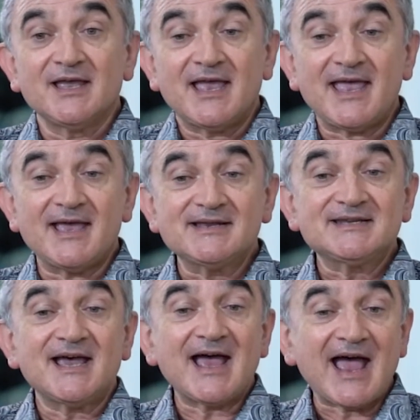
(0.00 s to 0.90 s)
And
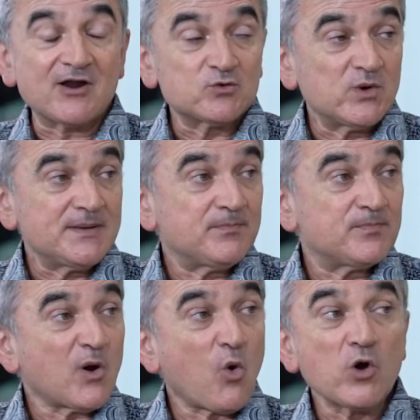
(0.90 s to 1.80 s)
uh, how do we
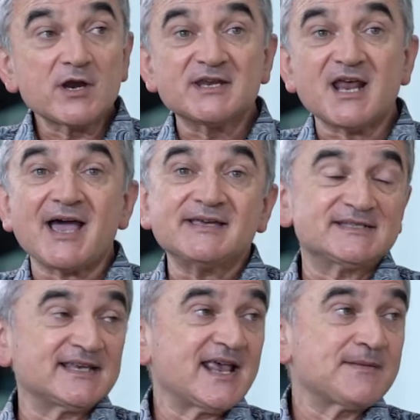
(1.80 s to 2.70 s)

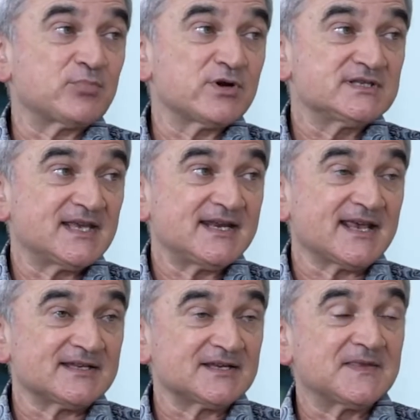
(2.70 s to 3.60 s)
organize it and present it.